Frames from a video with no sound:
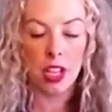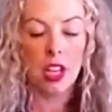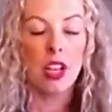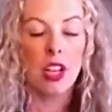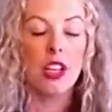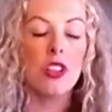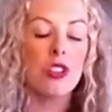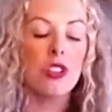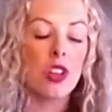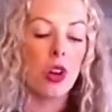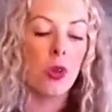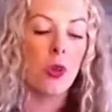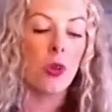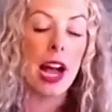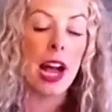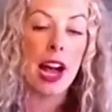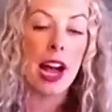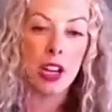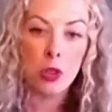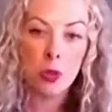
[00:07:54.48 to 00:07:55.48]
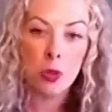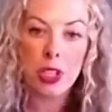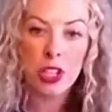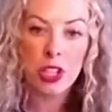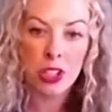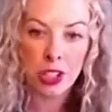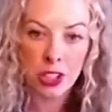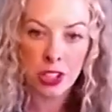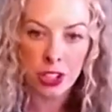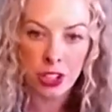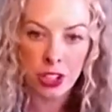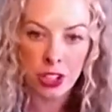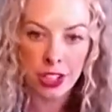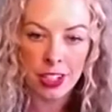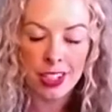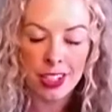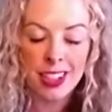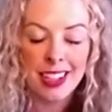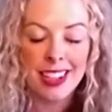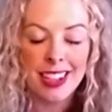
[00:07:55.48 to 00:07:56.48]
So how do we
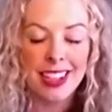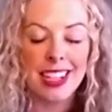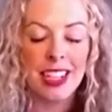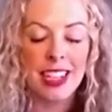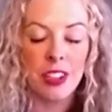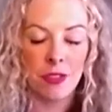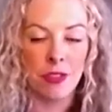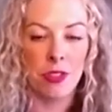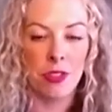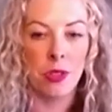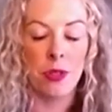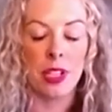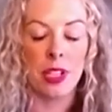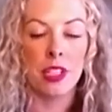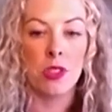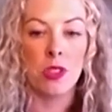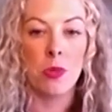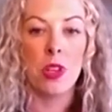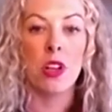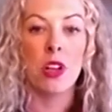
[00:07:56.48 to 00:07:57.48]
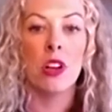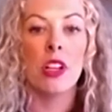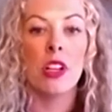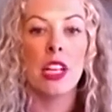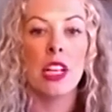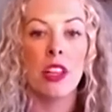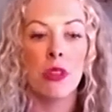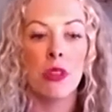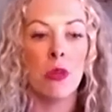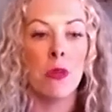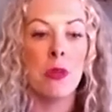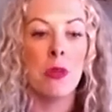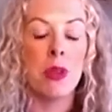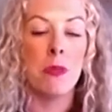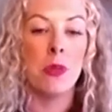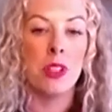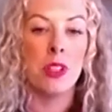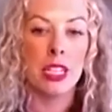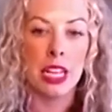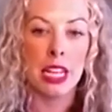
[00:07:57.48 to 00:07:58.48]
earn influence? We earn it through
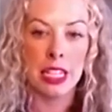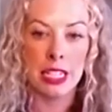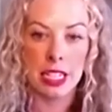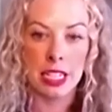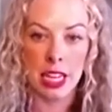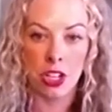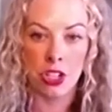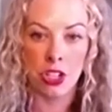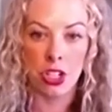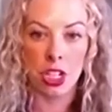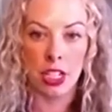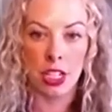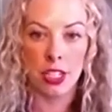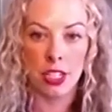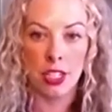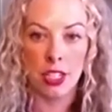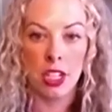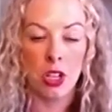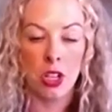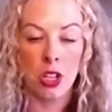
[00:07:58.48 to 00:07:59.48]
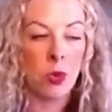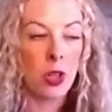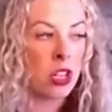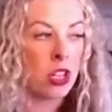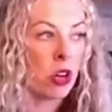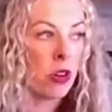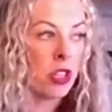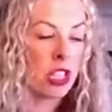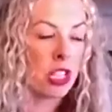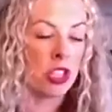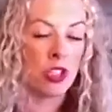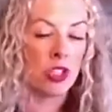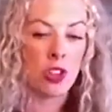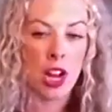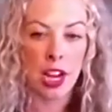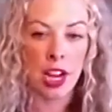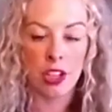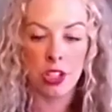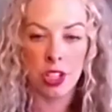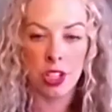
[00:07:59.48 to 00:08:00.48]
people's attention. We know
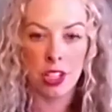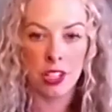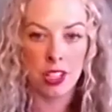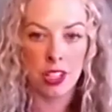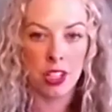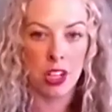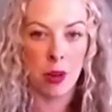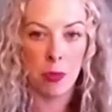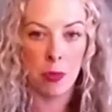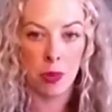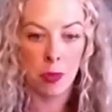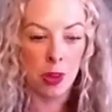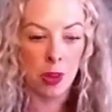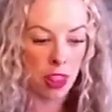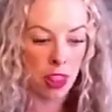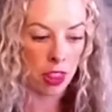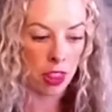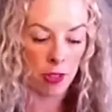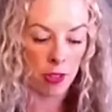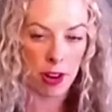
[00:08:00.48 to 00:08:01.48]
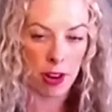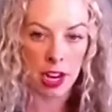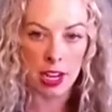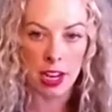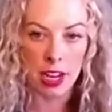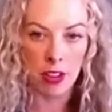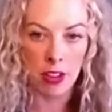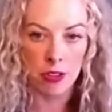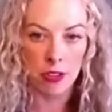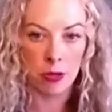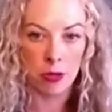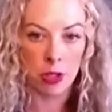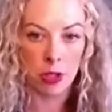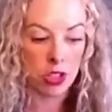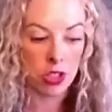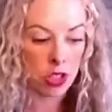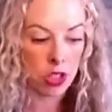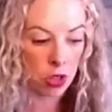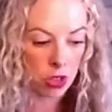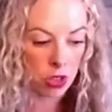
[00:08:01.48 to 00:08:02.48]
distraction is the number one right now. We're
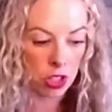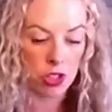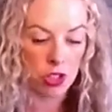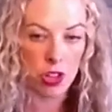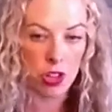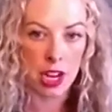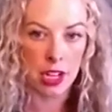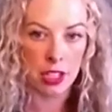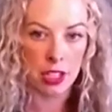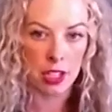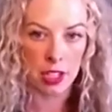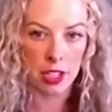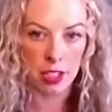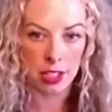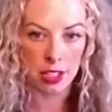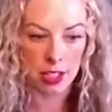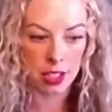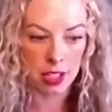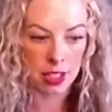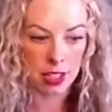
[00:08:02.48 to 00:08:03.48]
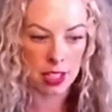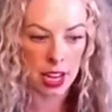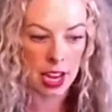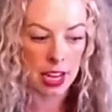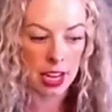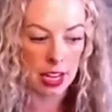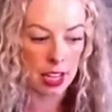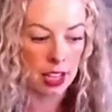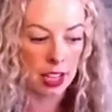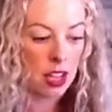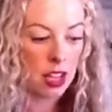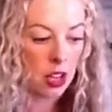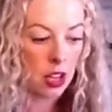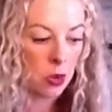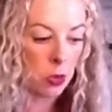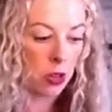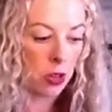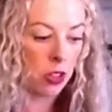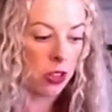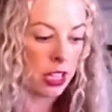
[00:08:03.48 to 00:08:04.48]
so distracted as a society.
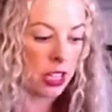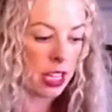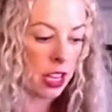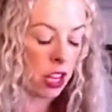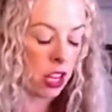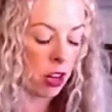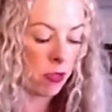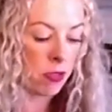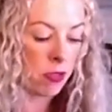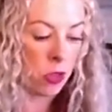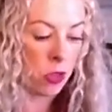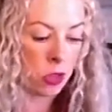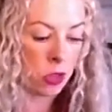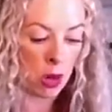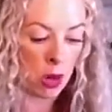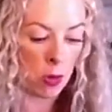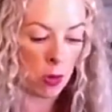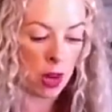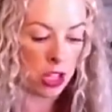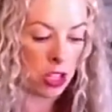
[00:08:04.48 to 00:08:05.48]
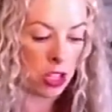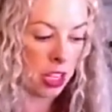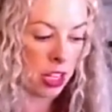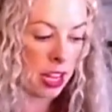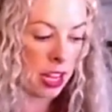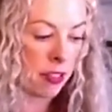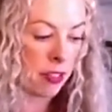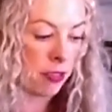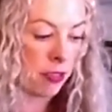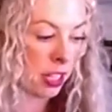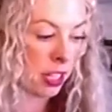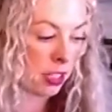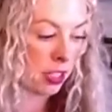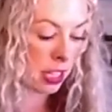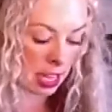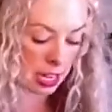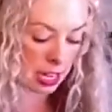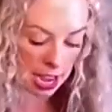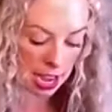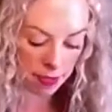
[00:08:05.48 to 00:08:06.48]
We're looking at our phones while watching Netflix
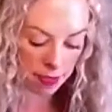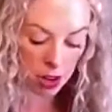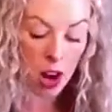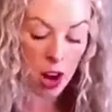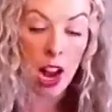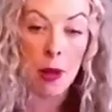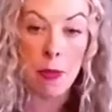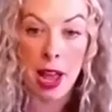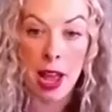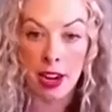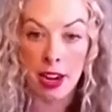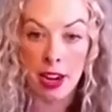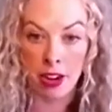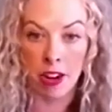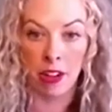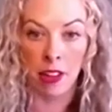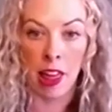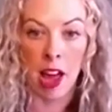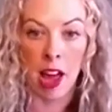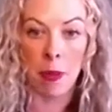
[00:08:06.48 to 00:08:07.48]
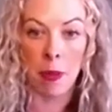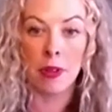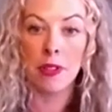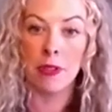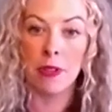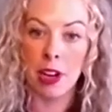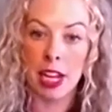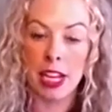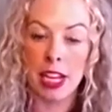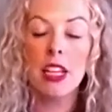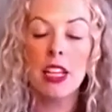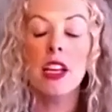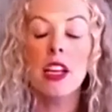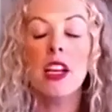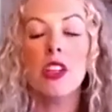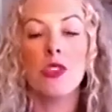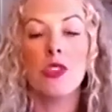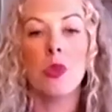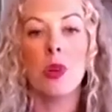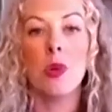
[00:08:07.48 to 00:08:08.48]
and have our iPad in our lap, right?
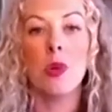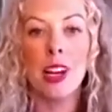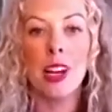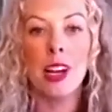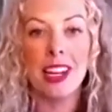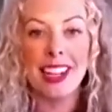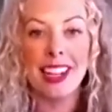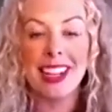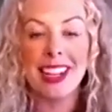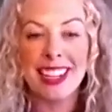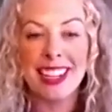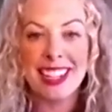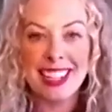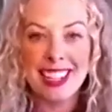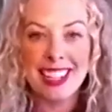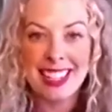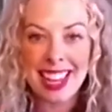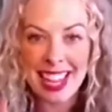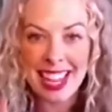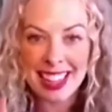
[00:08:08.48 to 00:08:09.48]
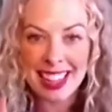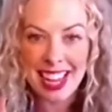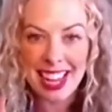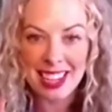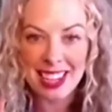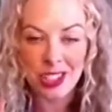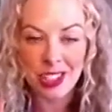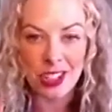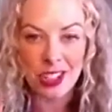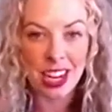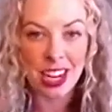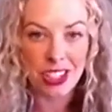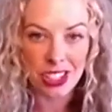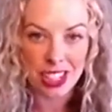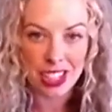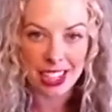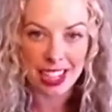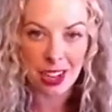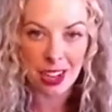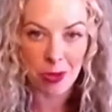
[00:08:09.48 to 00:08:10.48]
So we want to take that
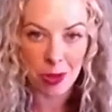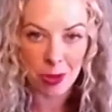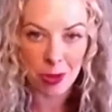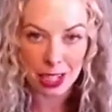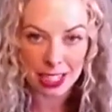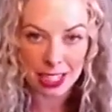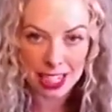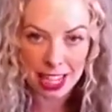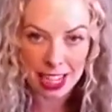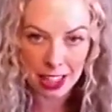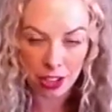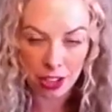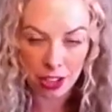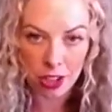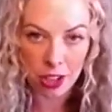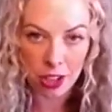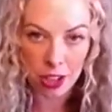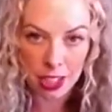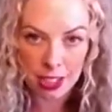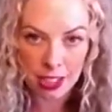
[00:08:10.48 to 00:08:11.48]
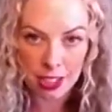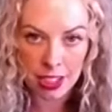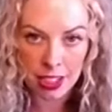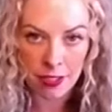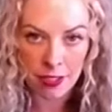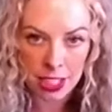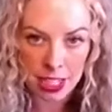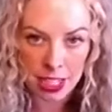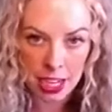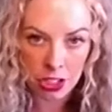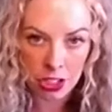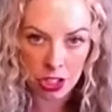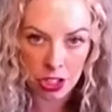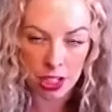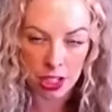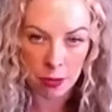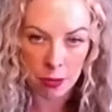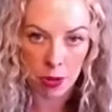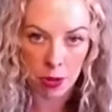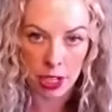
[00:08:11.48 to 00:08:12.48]
distraction and we want to take the currency of
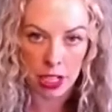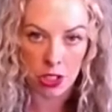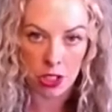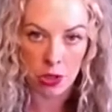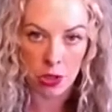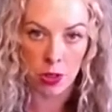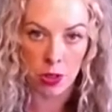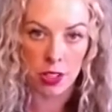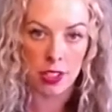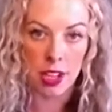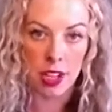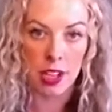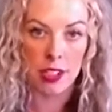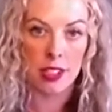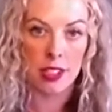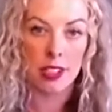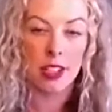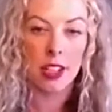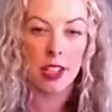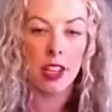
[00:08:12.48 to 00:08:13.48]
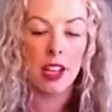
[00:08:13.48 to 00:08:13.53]
attention and bring it towards us.